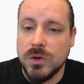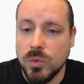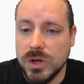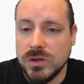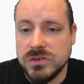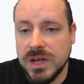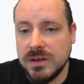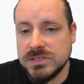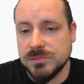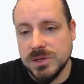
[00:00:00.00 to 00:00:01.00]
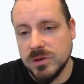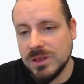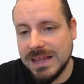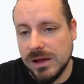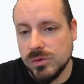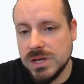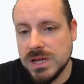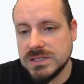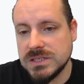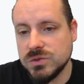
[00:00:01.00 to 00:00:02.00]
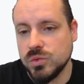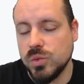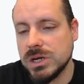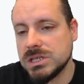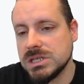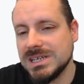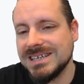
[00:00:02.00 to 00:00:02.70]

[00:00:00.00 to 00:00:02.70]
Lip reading: We also have something called Loudness, which